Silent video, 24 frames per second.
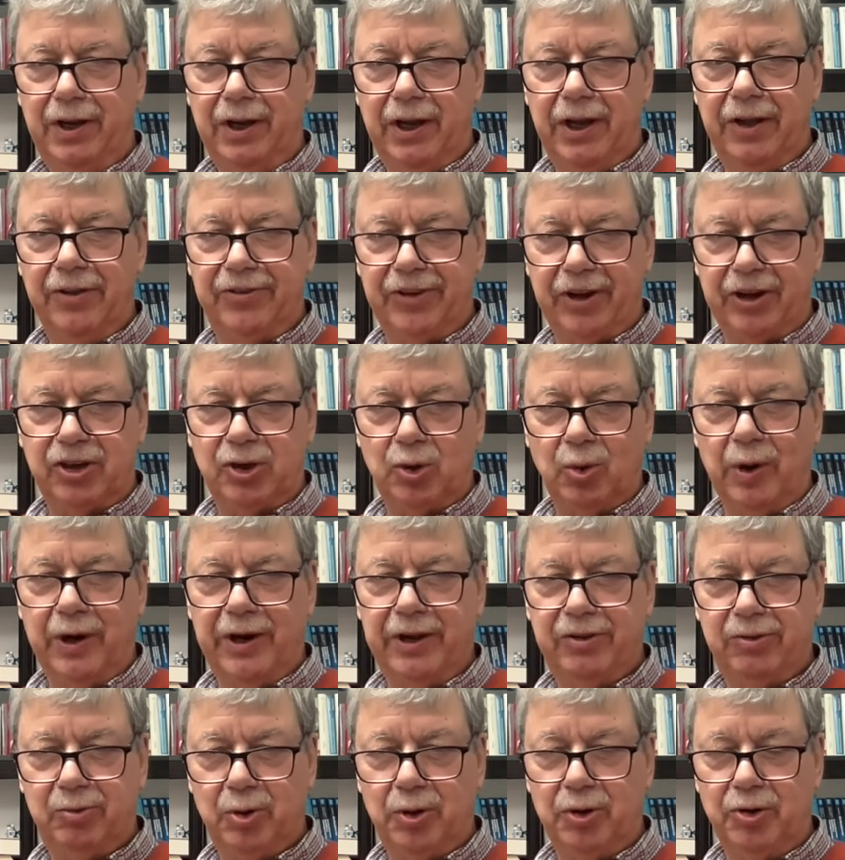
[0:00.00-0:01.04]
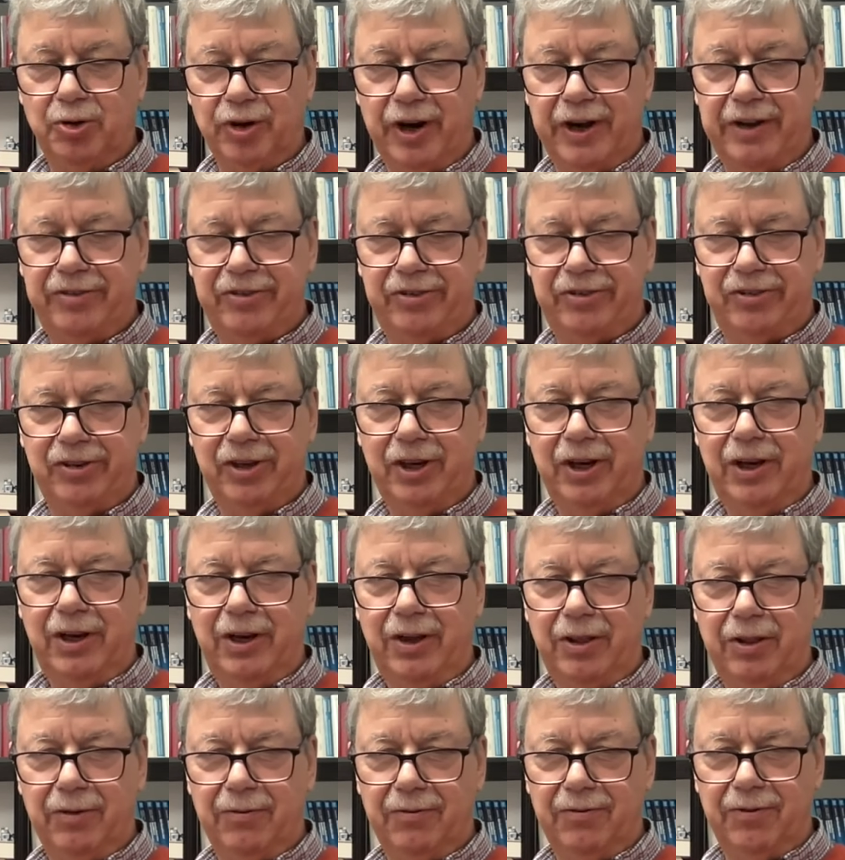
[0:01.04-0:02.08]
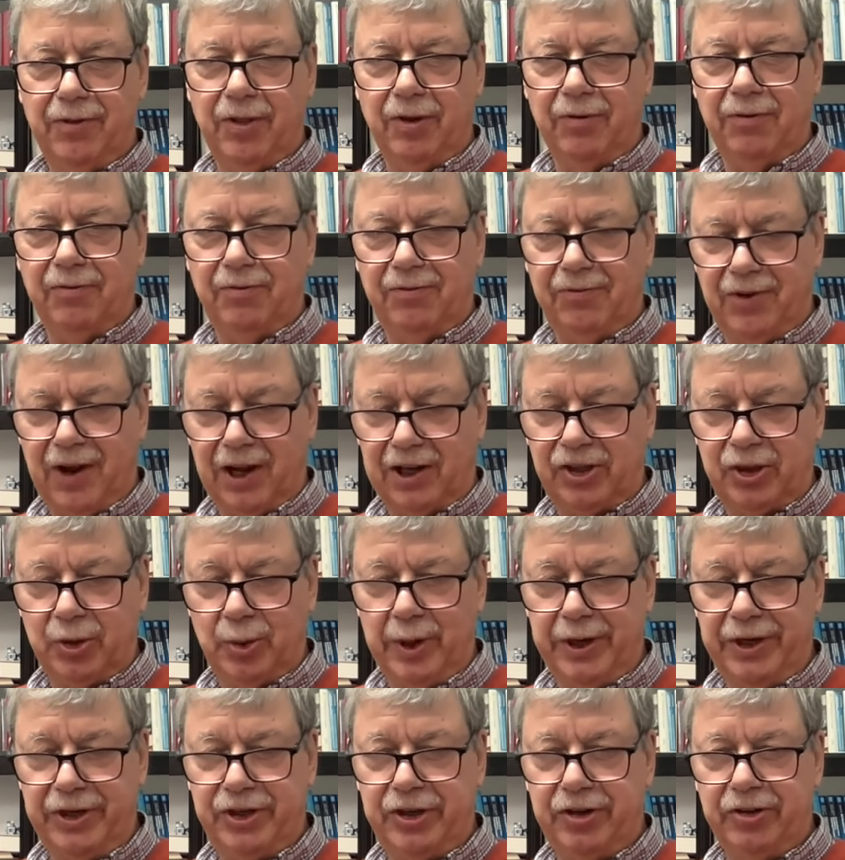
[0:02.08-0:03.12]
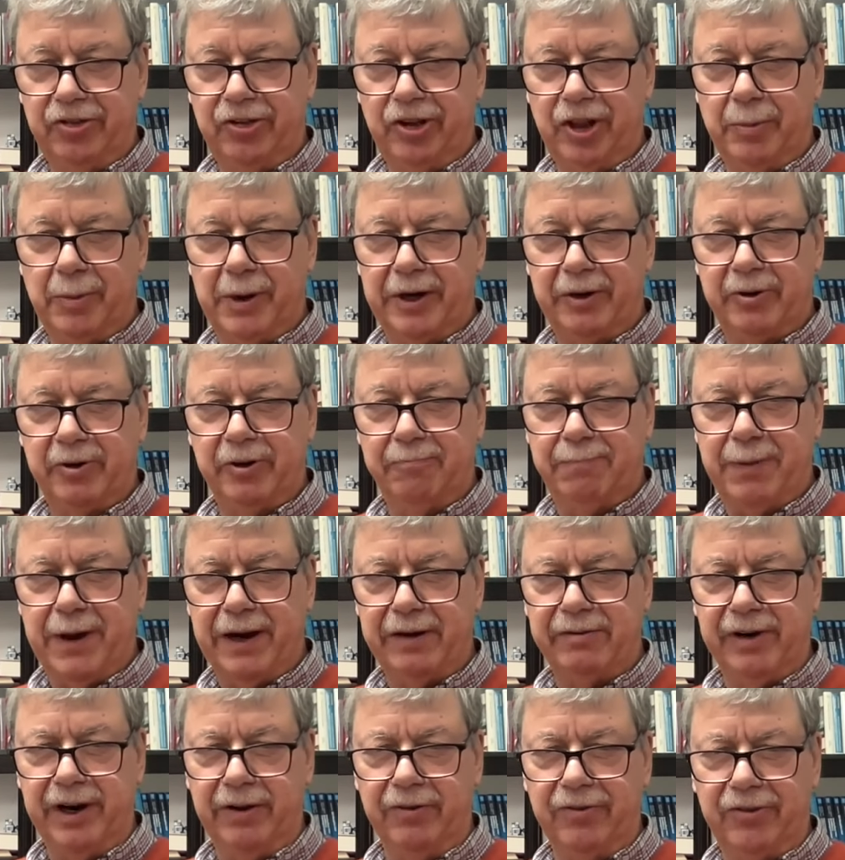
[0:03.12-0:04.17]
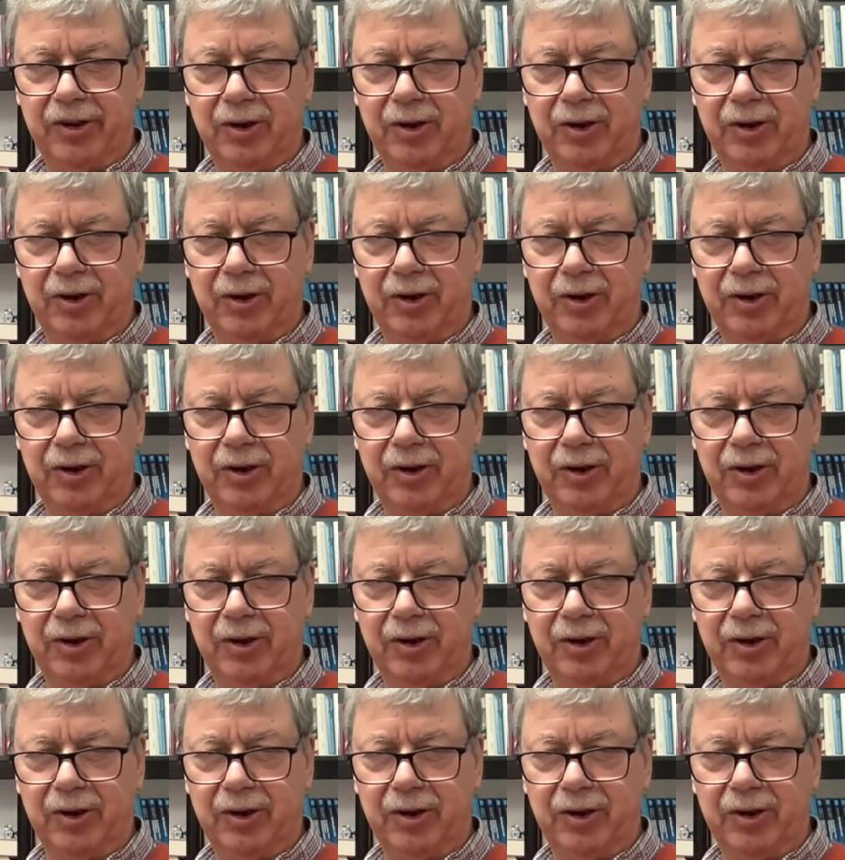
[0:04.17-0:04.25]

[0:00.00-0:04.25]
in such a way as to address the, the fluctuations in the microwave background?